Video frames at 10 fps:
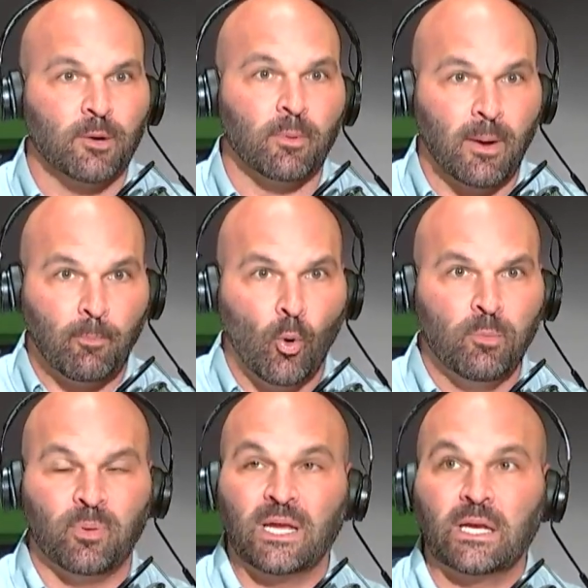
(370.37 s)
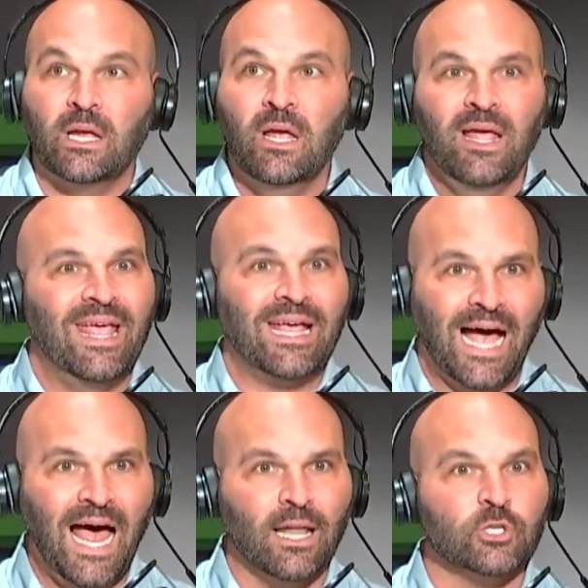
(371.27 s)
But my point being, in
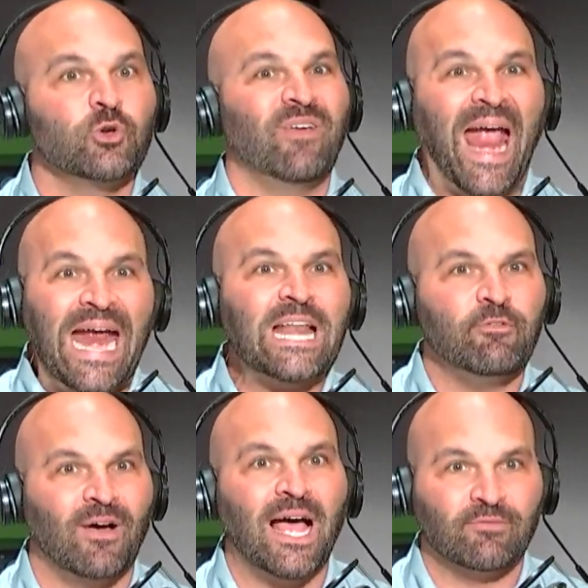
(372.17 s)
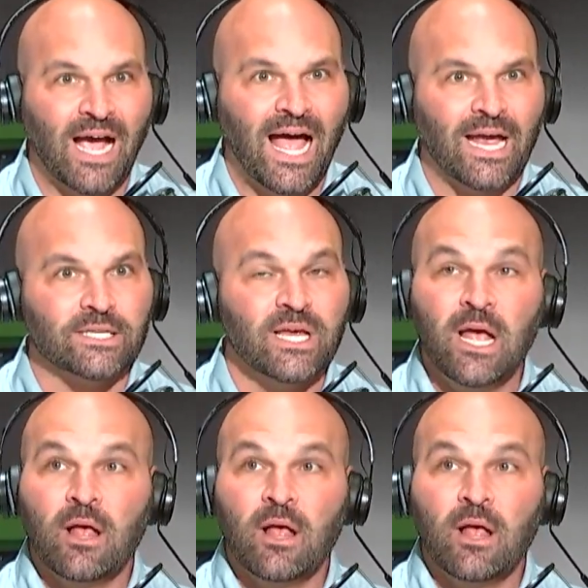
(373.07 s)
college, you have 85 guys.